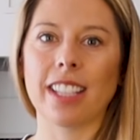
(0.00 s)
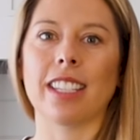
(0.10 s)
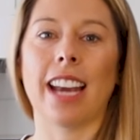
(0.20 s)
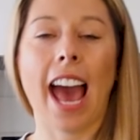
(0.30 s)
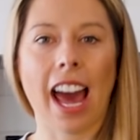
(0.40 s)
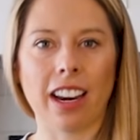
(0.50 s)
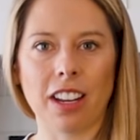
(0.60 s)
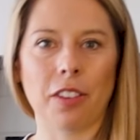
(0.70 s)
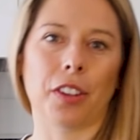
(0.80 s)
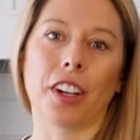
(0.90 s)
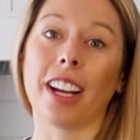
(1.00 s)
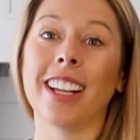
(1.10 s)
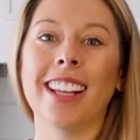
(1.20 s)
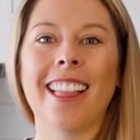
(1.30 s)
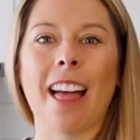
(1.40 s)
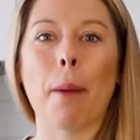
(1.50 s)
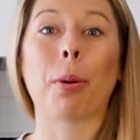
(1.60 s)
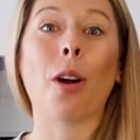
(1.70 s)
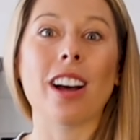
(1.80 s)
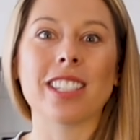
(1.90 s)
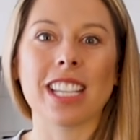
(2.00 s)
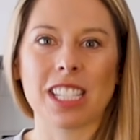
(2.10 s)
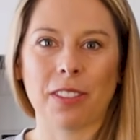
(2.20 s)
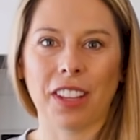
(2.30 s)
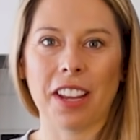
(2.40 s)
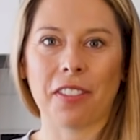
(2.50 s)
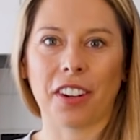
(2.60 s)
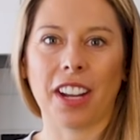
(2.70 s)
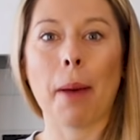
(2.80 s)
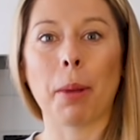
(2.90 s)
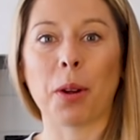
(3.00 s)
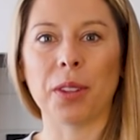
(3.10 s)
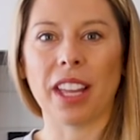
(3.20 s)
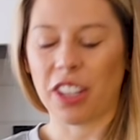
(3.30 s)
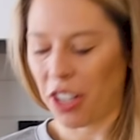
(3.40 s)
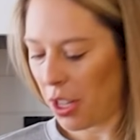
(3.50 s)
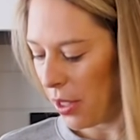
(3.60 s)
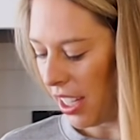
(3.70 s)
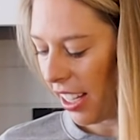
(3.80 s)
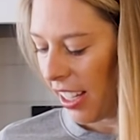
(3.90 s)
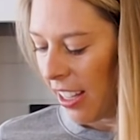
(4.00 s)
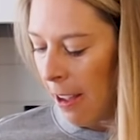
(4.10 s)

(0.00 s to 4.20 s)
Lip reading: It's an additive or a processed flavor, a chemical that they're using.